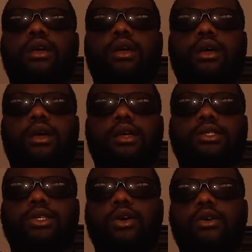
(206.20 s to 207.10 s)
Uh,
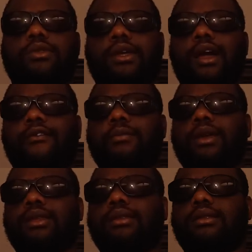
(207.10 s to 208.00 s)
so the
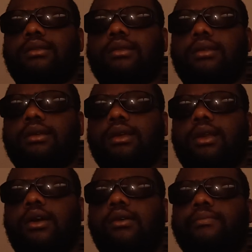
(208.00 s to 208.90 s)
government, you
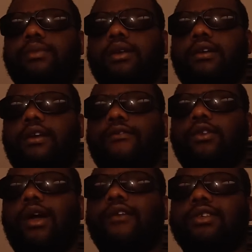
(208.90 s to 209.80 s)
know, if you
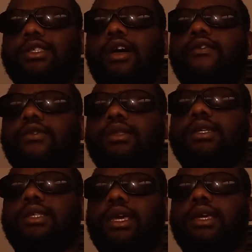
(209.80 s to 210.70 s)
don't have a cell phone
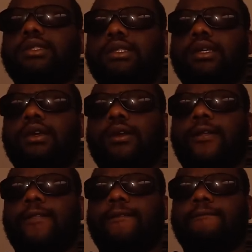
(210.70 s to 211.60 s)
these days,
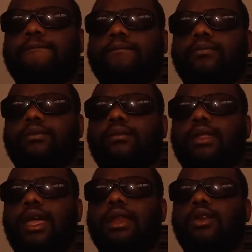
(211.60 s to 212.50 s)

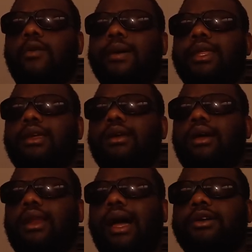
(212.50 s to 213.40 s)
and nobody
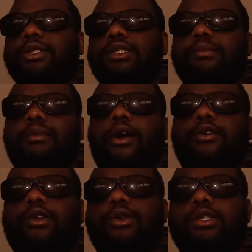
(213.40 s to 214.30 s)
allows you to
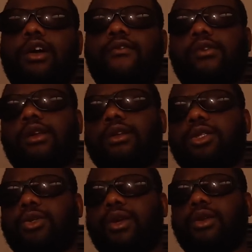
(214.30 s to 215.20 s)
borrow their cell phone on the
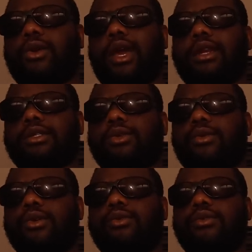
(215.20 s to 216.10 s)
street, you're kind of
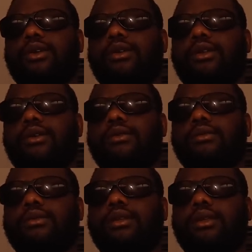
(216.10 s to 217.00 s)
screwed. You
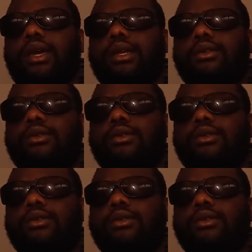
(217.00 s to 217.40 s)
don't like.